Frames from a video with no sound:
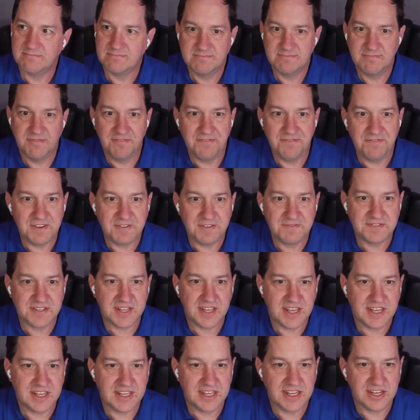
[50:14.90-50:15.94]

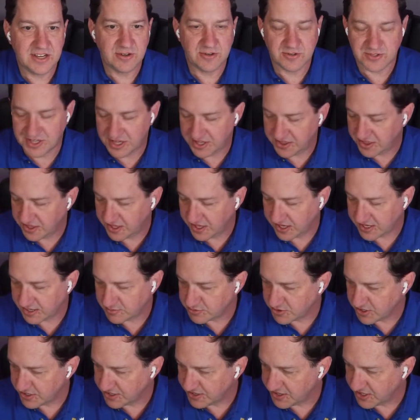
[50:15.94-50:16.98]
15 years, I think. I'm
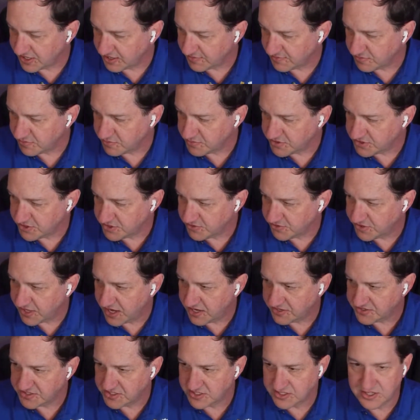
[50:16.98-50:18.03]
trying to think if it was
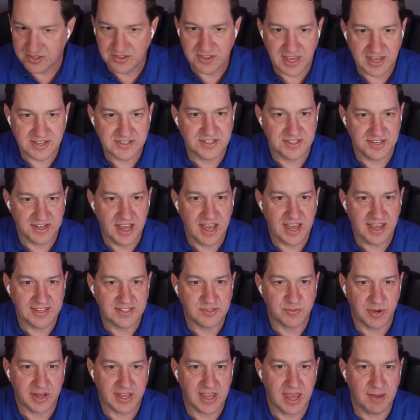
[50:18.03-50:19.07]
2009
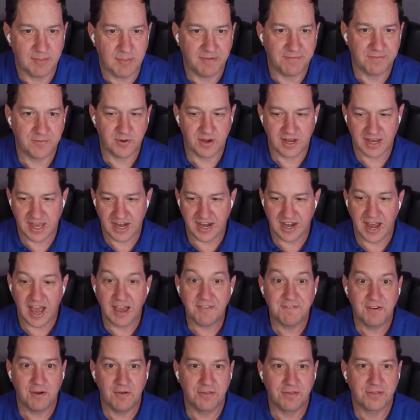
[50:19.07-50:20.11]
is when I got I got an
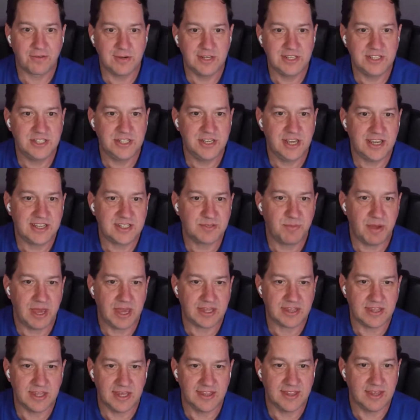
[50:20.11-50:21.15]
iPhone 3GS
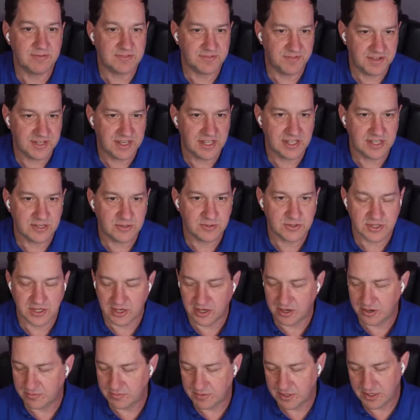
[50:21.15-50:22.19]
back then. That was 15 years
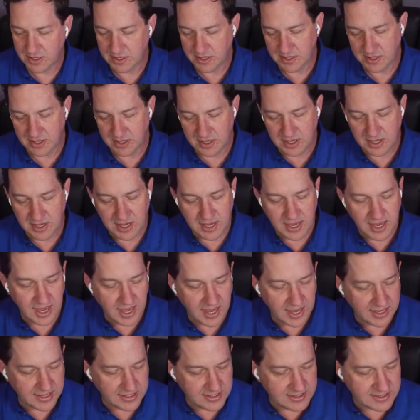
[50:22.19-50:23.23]
ago.
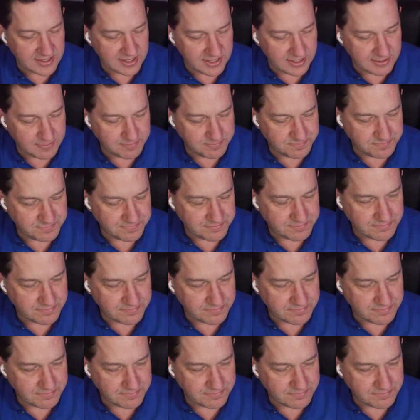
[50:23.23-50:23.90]
And did